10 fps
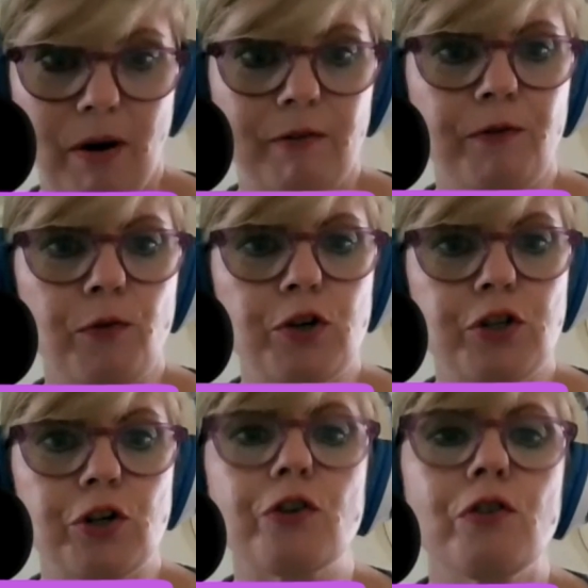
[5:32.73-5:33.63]
but for
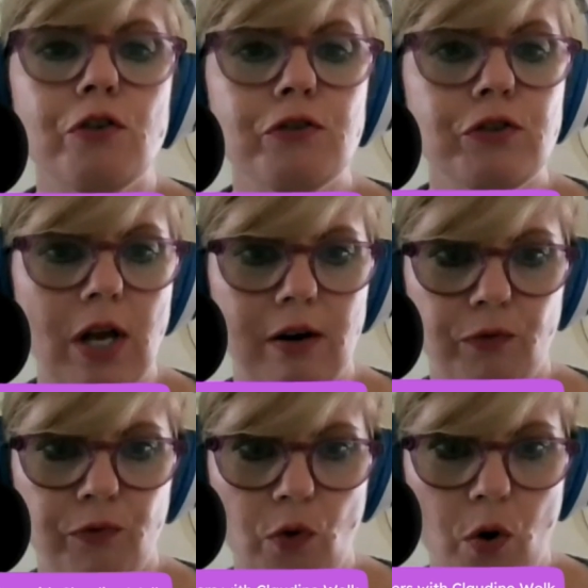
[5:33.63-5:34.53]
journals and
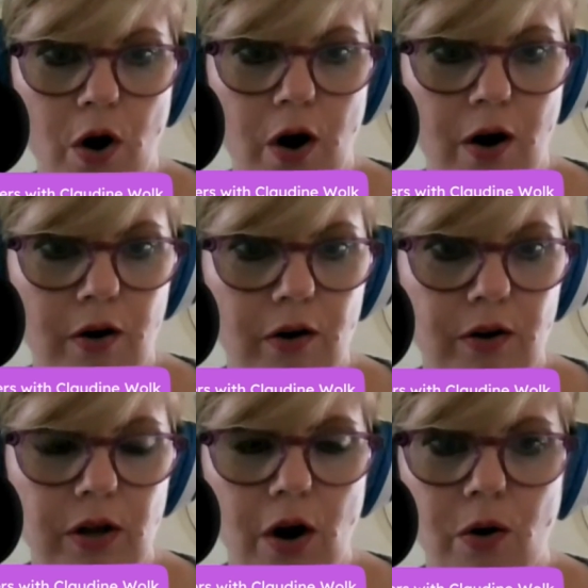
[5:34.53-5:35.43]
for,
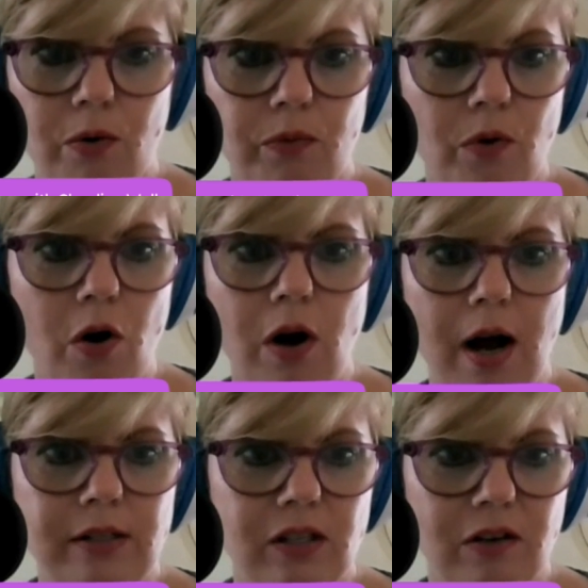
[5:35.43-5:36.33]
all
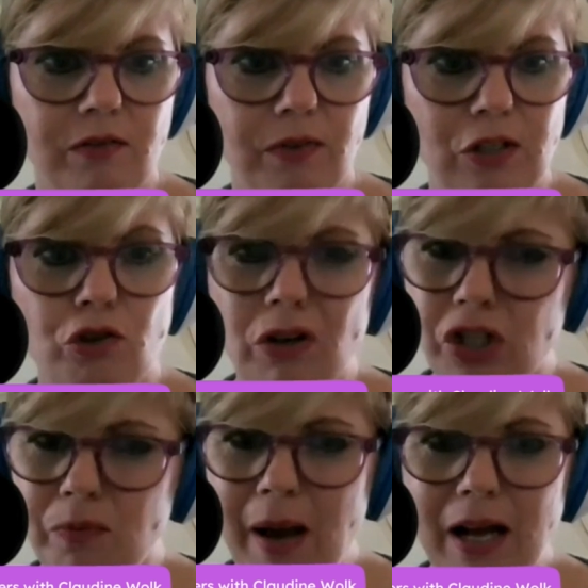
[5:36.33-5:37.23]
kinds of
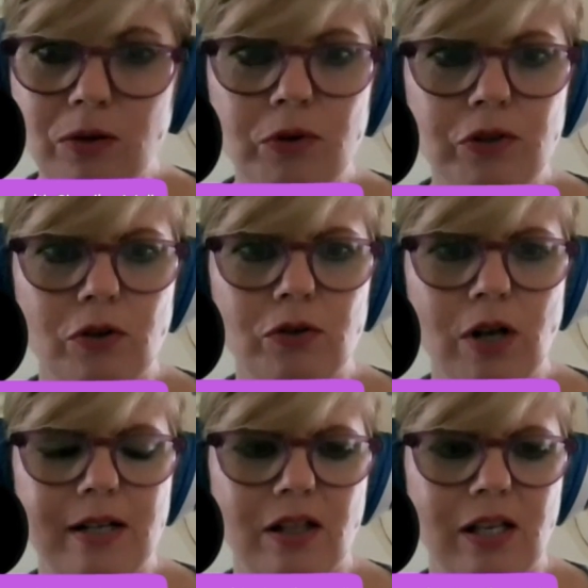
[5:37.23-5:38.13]
instruction manuals, those
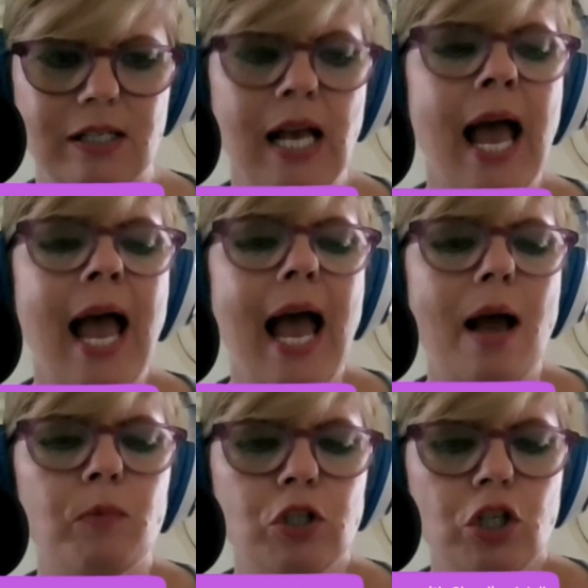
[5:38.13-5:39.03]
kinds of things.
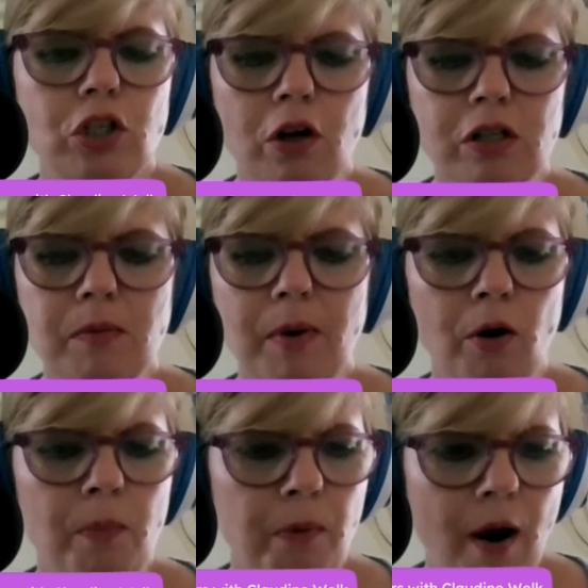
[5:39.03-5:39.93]
And when she talked about
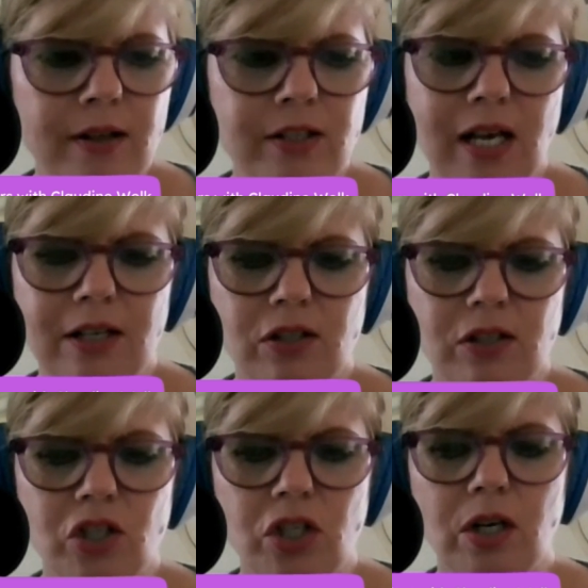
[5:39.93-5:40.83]
her process,
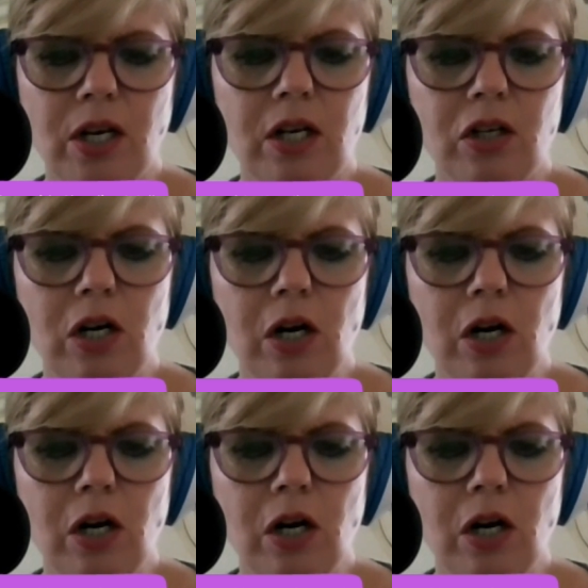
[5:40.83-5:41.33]
she